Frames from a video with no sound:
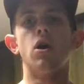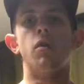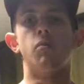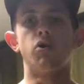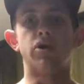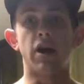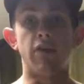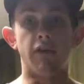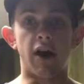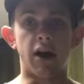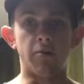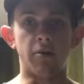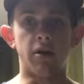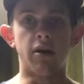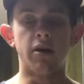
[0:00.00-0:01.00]
A
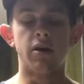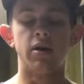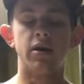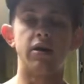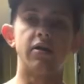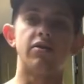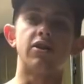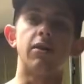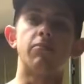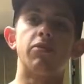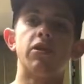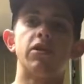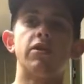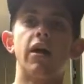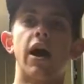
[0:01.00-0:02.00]
multivitamin is
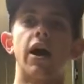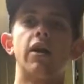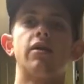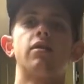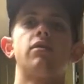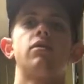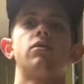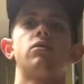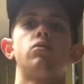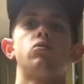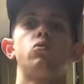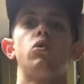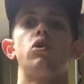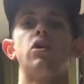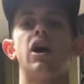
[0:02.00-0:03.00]
something that
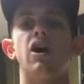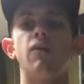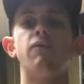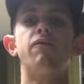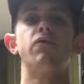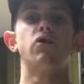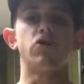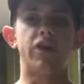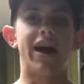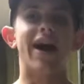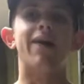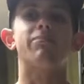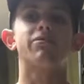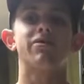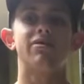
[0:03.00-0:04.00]
will help fill
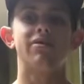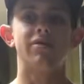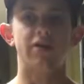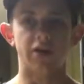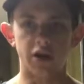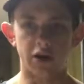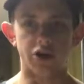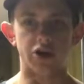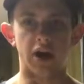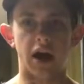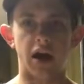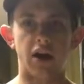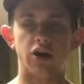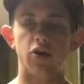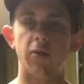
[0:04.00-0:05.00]
gaps in your
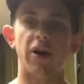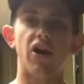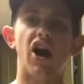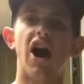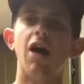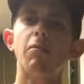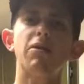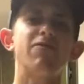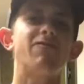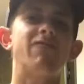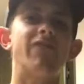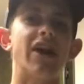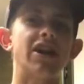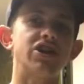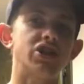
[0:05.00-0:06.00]
diet. No matter how many
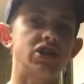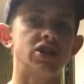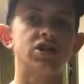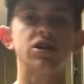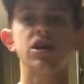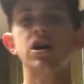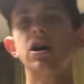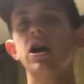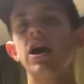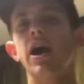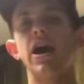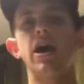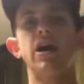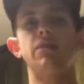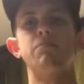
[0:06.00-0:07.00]
veggies
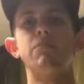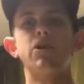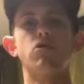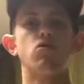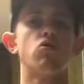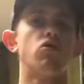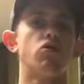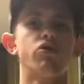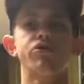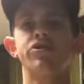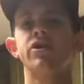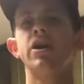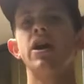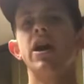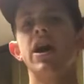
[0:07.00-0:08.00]
and
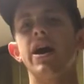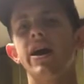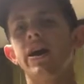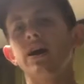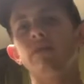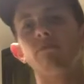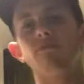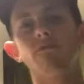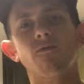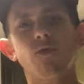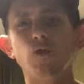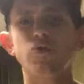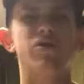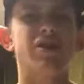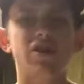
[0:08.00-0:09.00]
minerals and
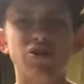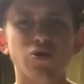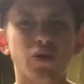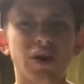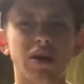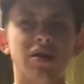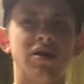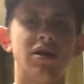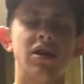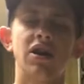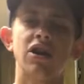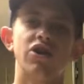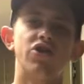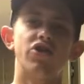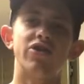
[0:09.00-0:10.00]
fruits that you eat,
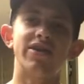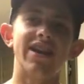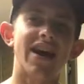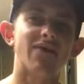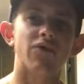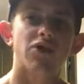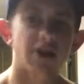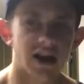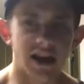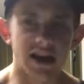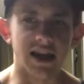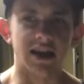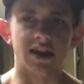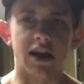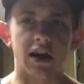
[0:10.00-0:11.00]
you're never going to
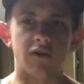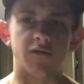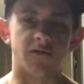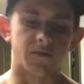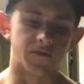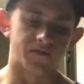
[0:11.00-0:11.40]
eat enough.